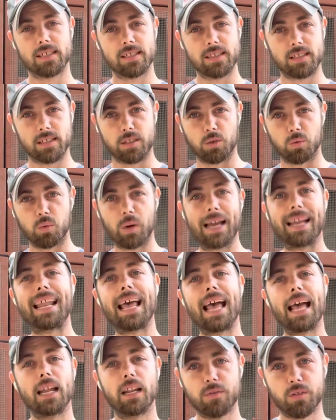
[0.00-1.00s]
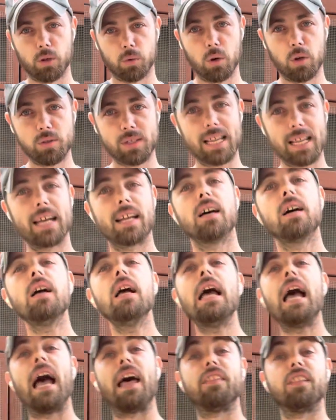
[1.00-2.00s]
It's the redhead of the Rosetta,
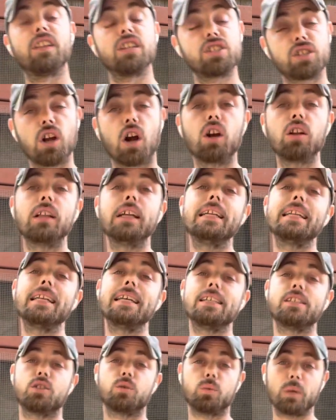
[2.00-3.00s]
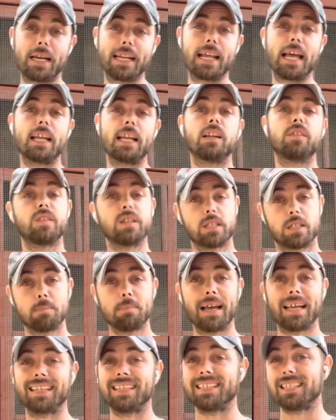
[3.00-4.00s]
and the scarlet is the redhead of the
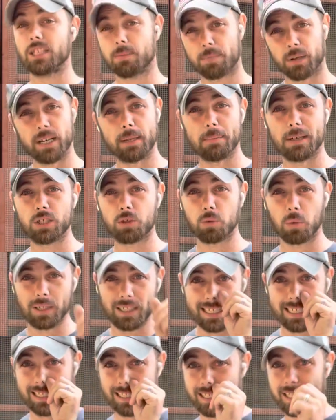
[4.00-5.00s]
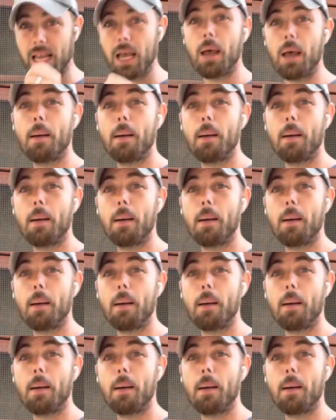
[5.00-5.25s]
Tibetan, is pretty much what it is.